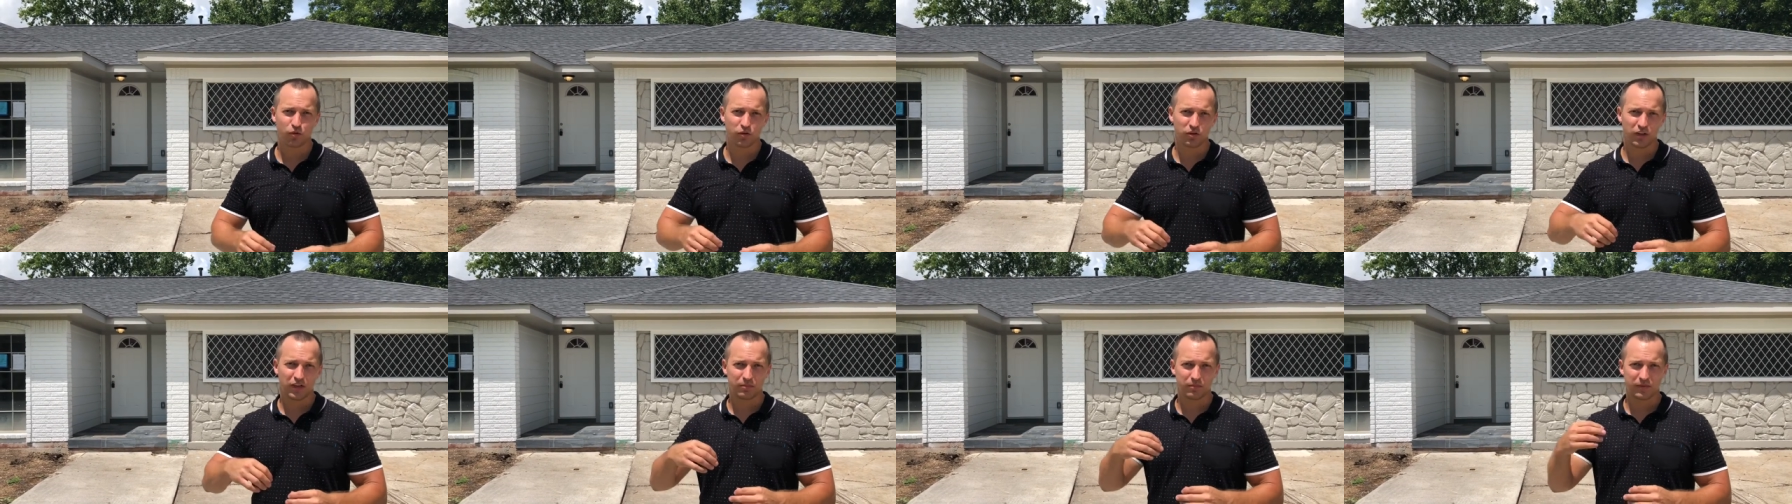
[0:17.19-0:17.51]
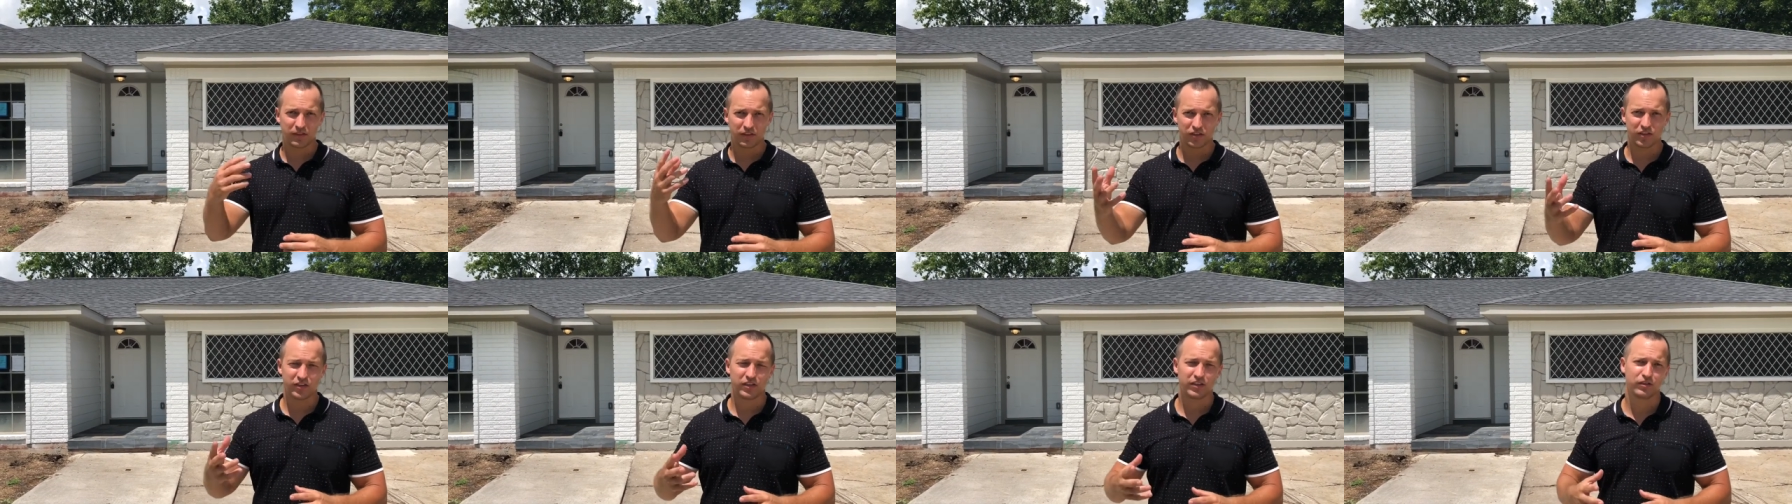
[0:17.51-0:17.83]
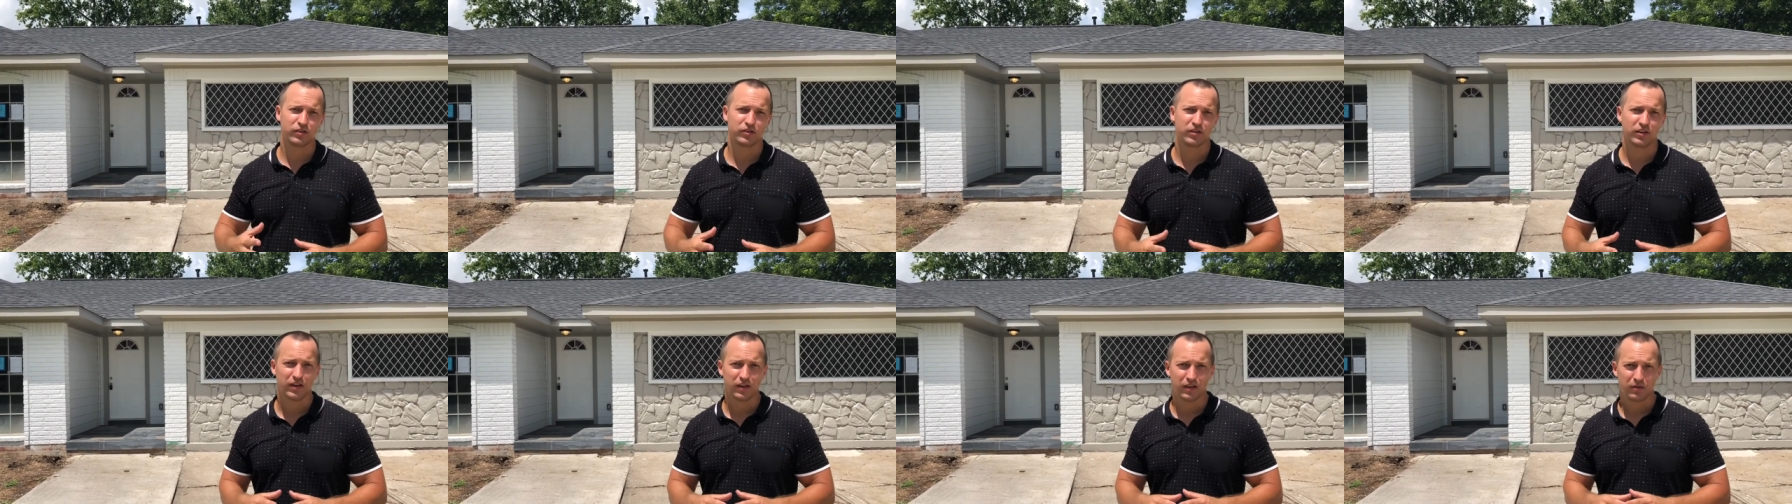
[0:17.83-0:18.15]
Pull up
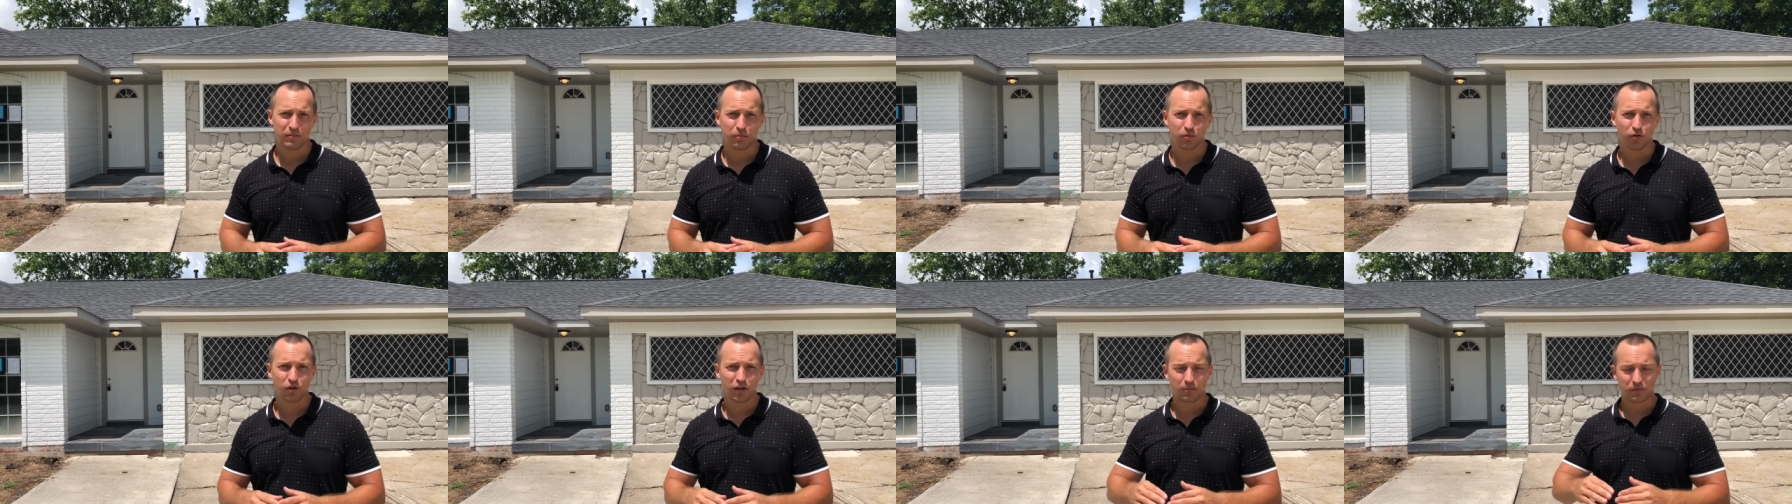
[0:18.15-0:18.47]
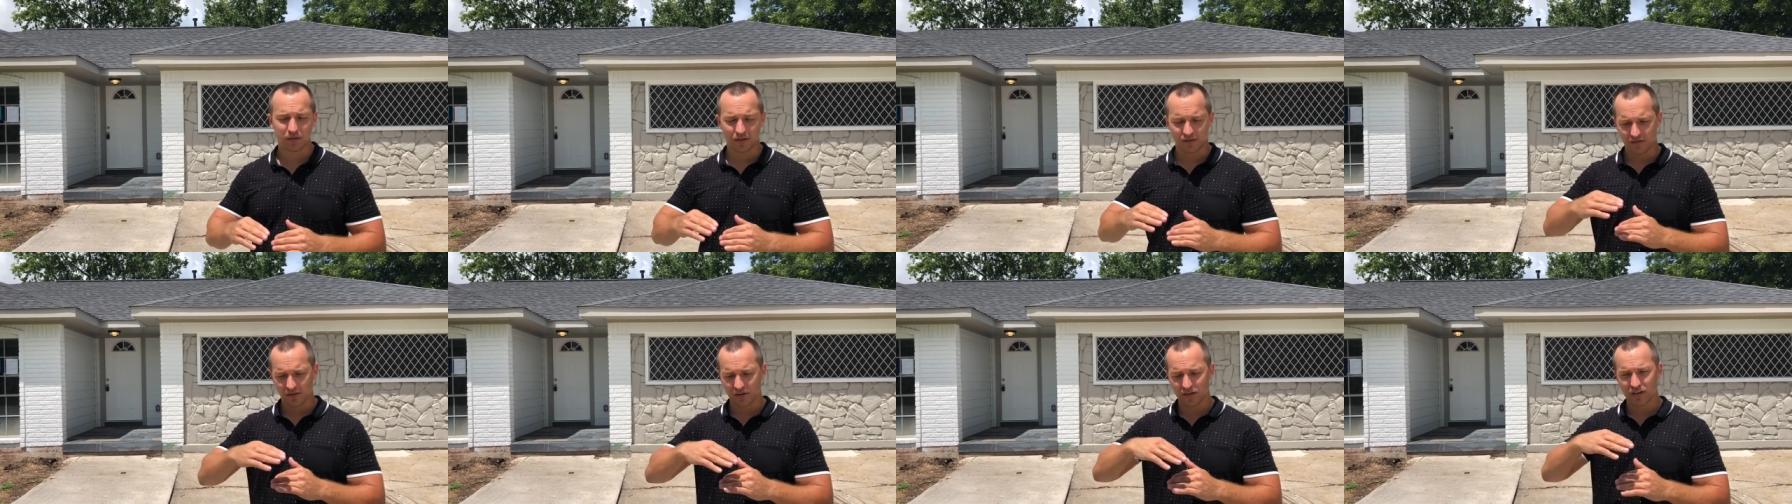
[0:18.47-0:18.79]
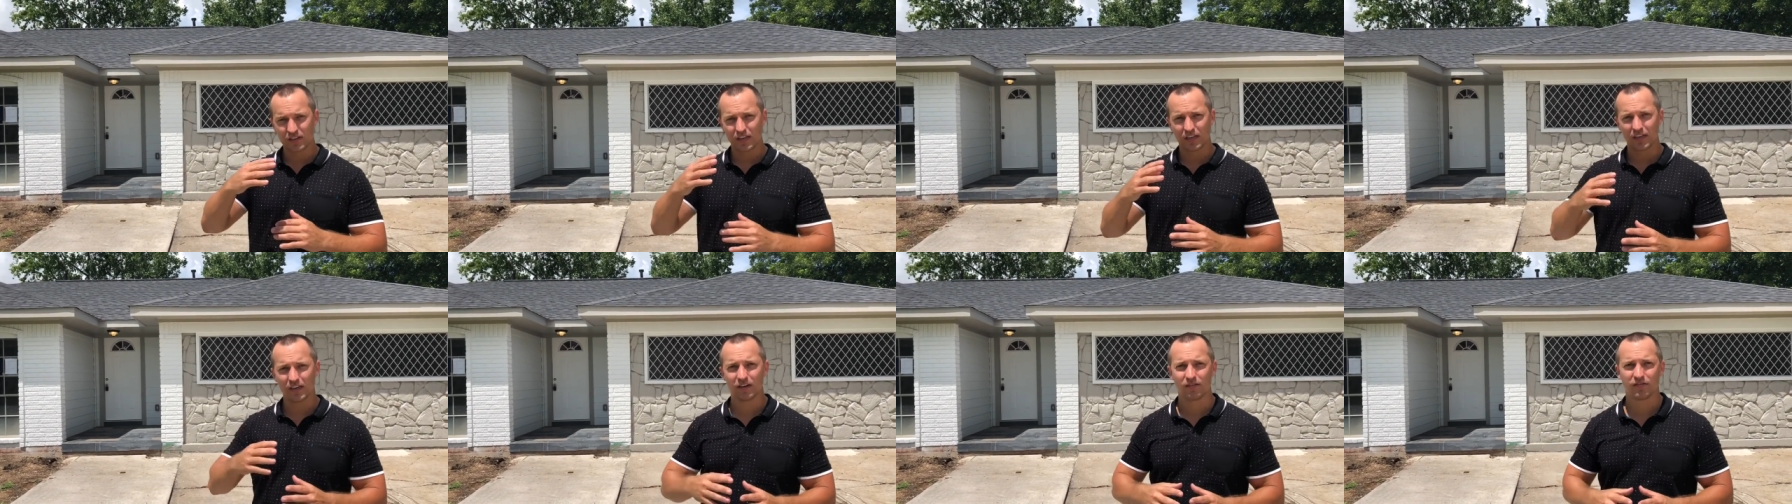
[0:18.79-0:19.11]
the
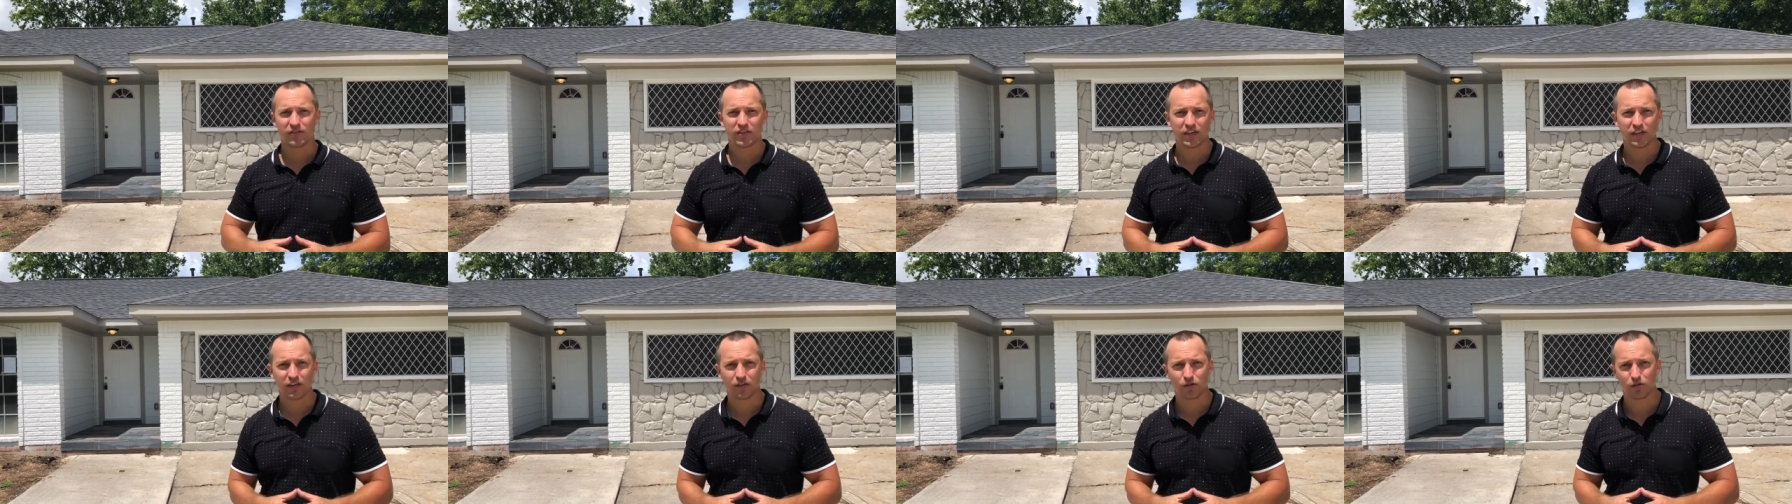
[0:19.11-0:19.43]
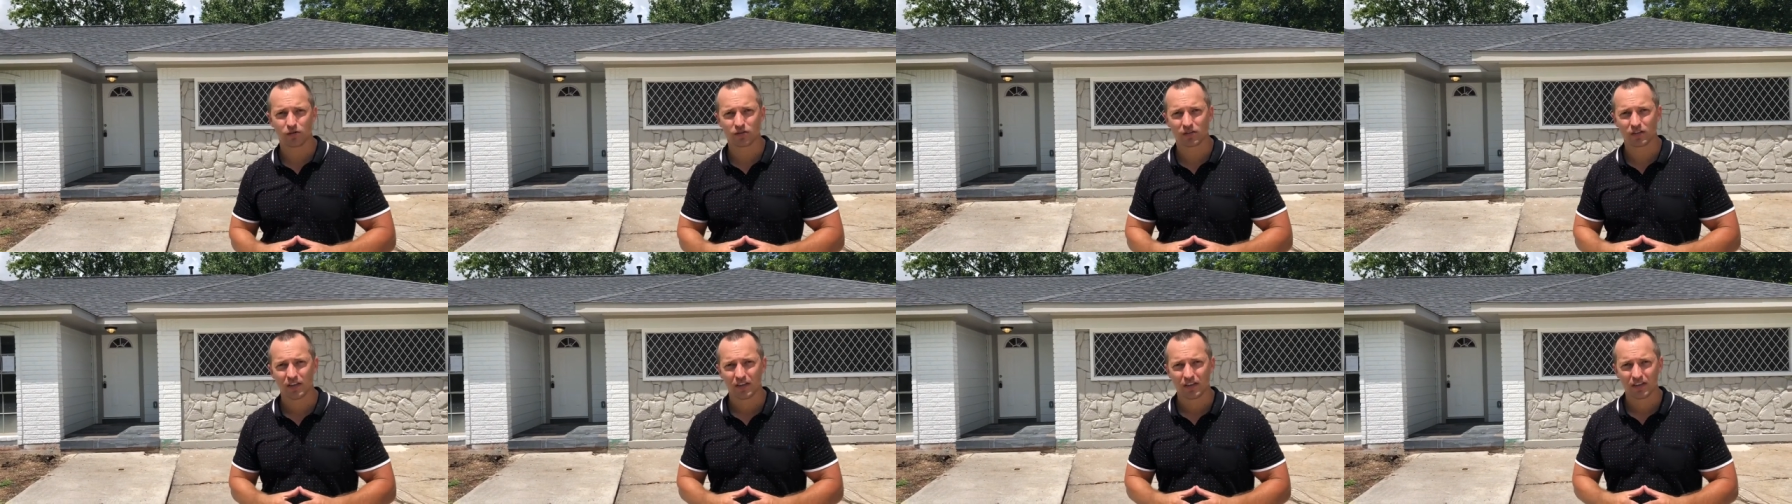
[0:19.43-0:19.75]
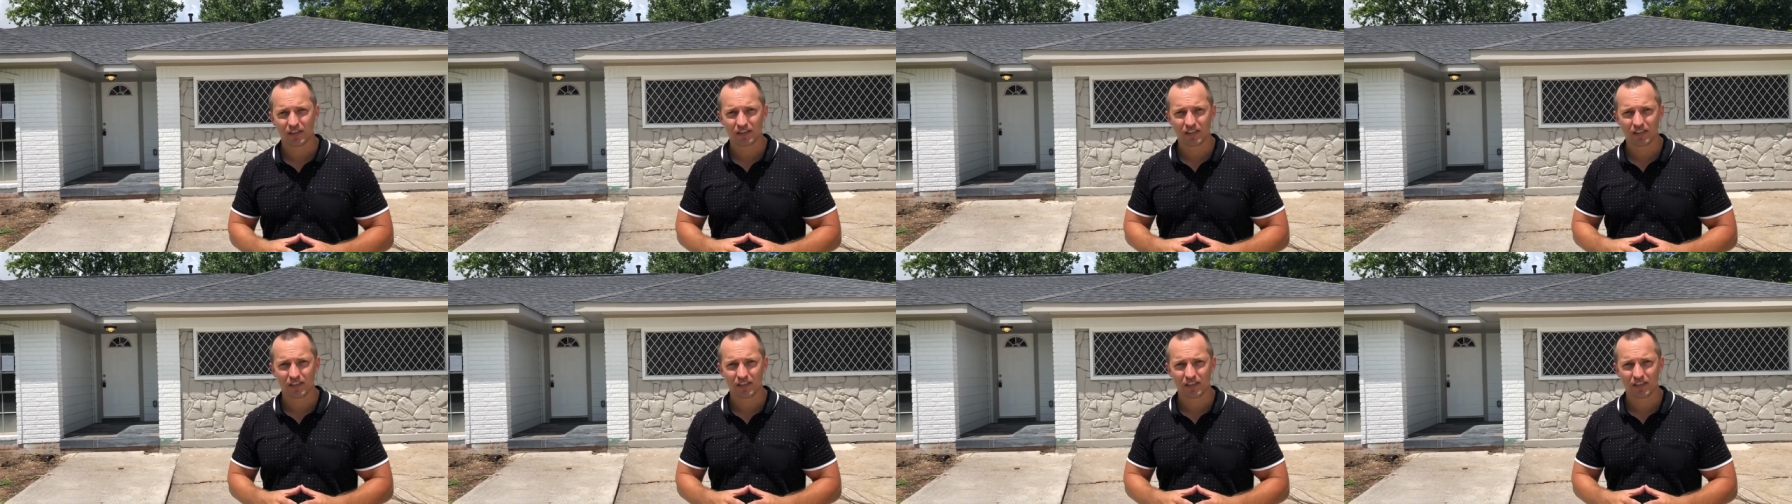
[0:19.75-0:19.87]
first layer of shingles.